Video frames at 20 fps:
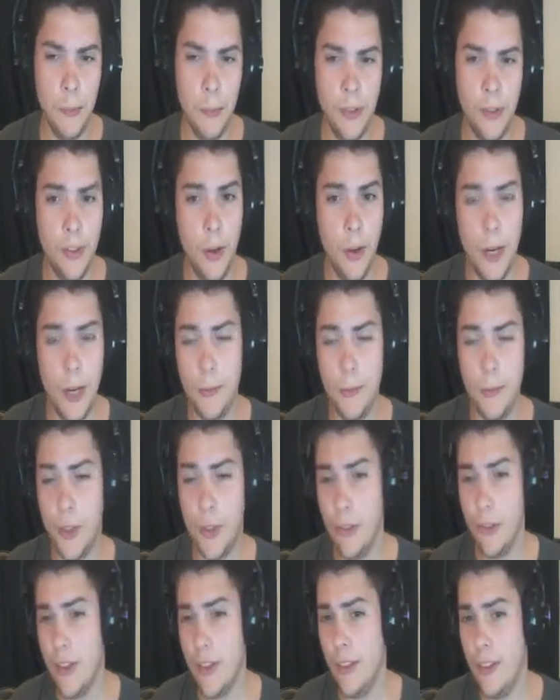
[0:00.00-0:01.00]
So I'm
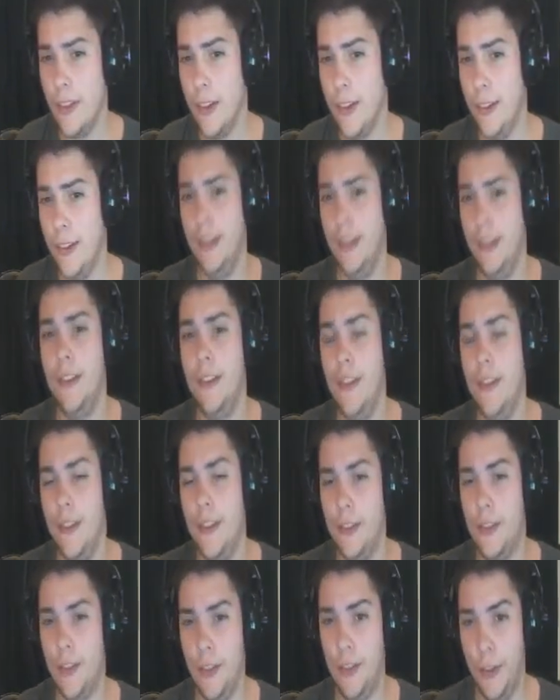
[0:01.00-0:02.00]
sure that they did
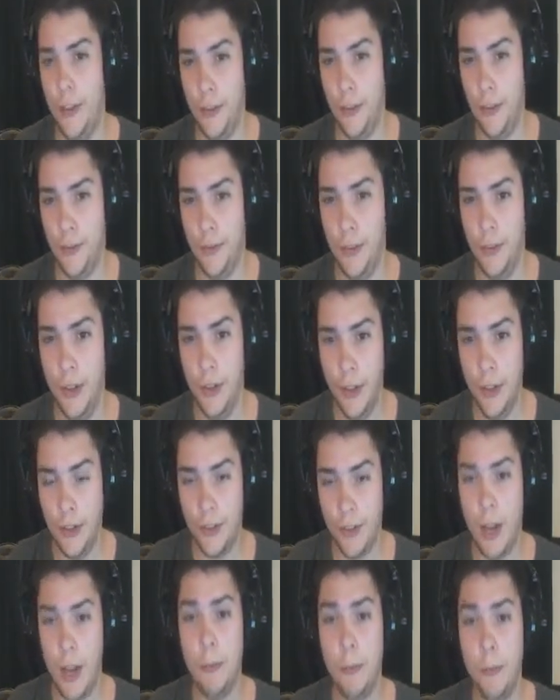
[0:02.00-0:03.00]
this
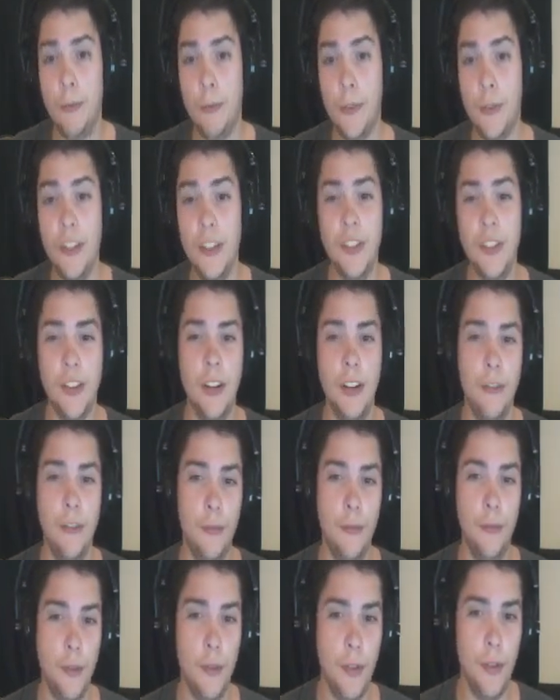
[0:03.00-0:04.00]
type of redesign
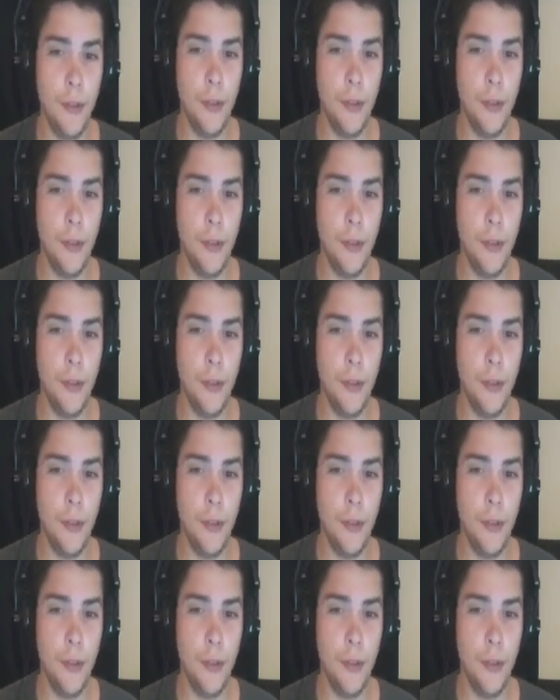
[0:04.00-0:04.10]
for those